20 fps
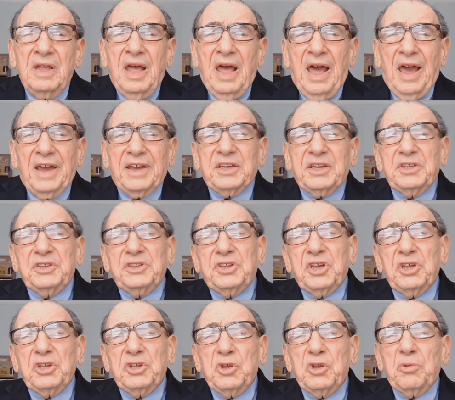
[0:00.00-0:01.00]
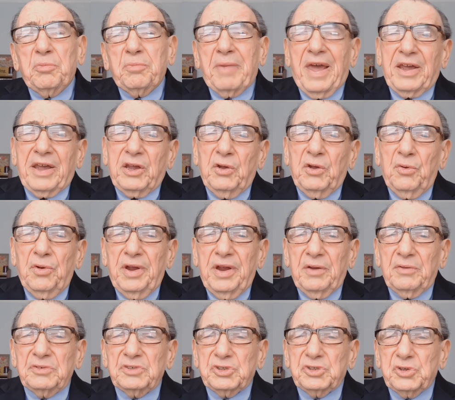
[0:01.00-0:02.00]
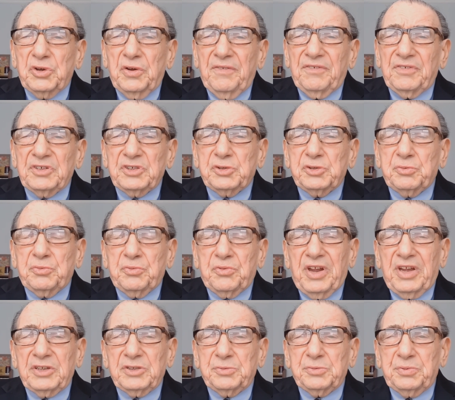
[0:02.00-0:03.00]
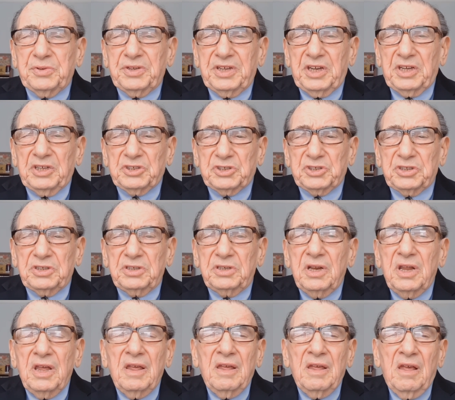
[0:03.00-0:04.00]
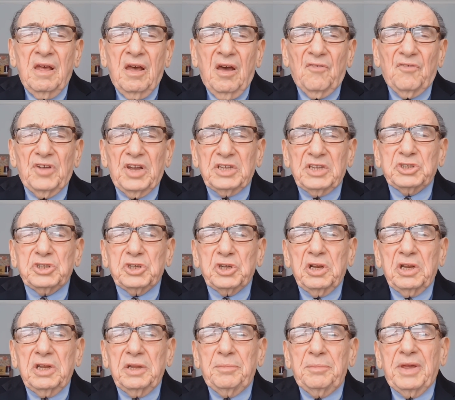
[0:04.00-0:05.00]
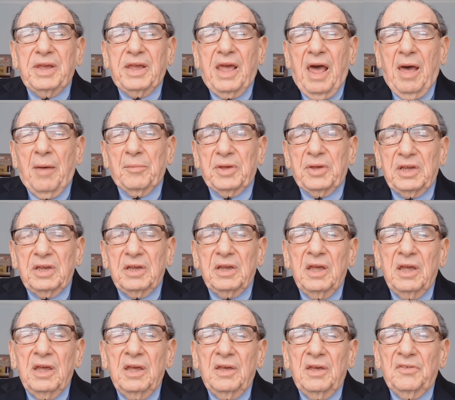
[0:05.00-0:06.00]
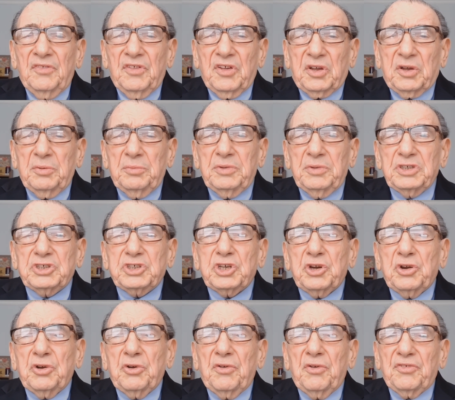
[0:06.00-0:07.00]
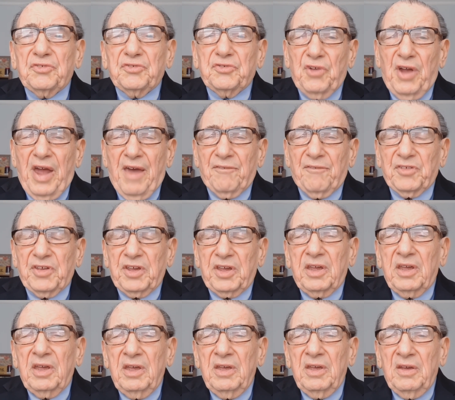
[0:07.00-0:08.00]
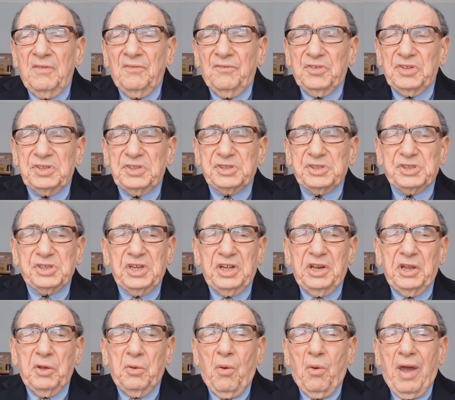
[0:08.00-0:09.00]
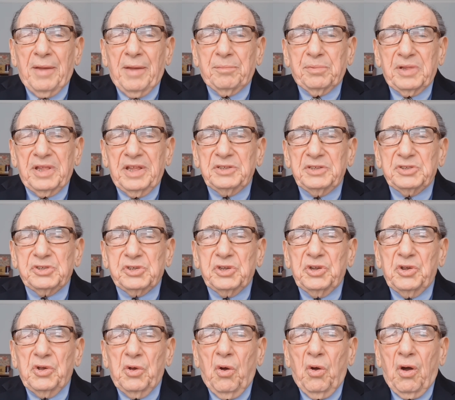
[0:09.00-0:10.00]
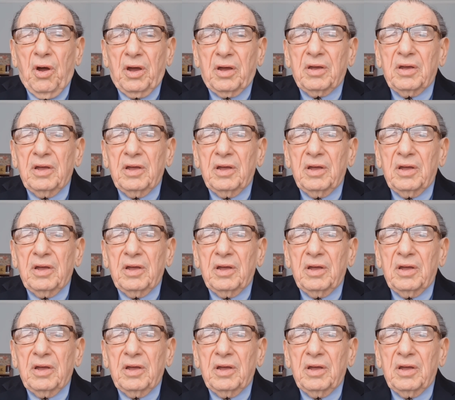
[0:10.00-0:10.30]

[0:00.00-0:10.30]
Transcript: I continued my career in surface transportation, eventually becoming the Commissioner of Traffic for the City of White Plains, New York.